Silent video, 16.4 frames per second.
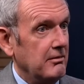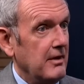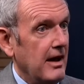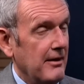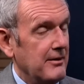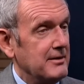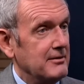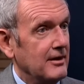
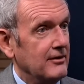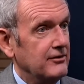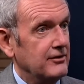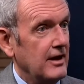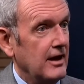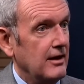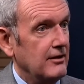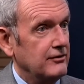how he runs
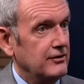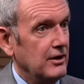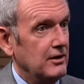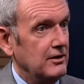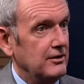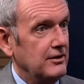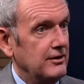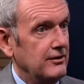the
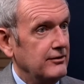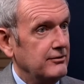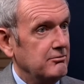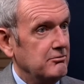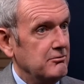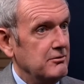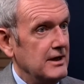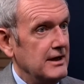household and has
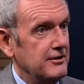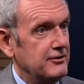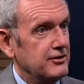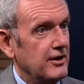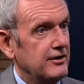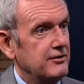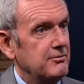really tried